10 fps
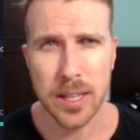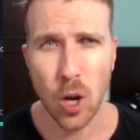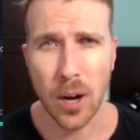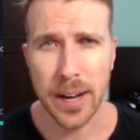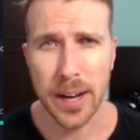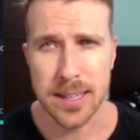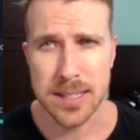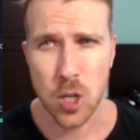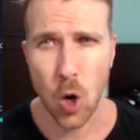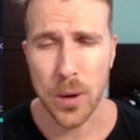dollar
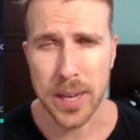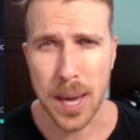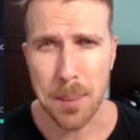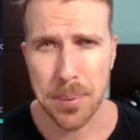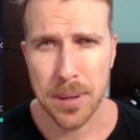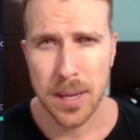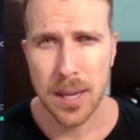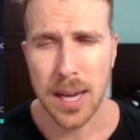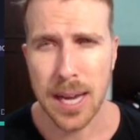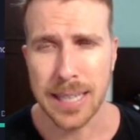index going up,
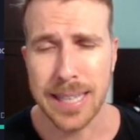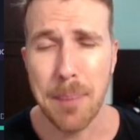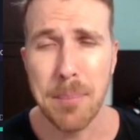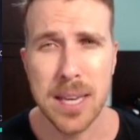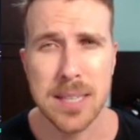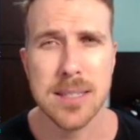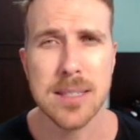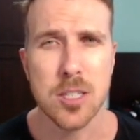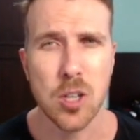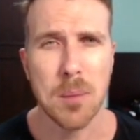that means
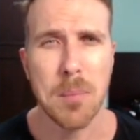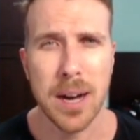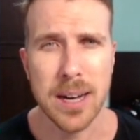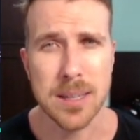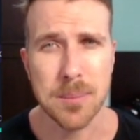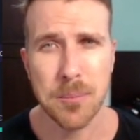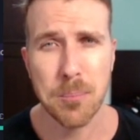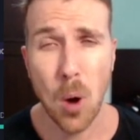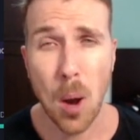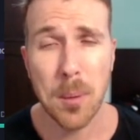the stock market
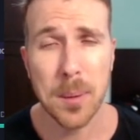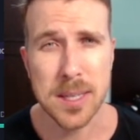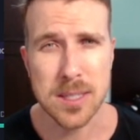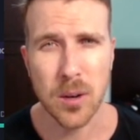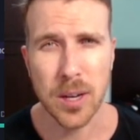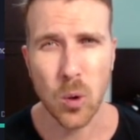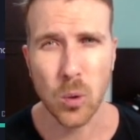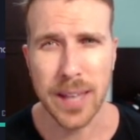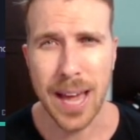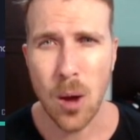probably is going to
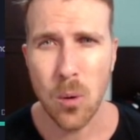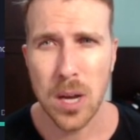go down.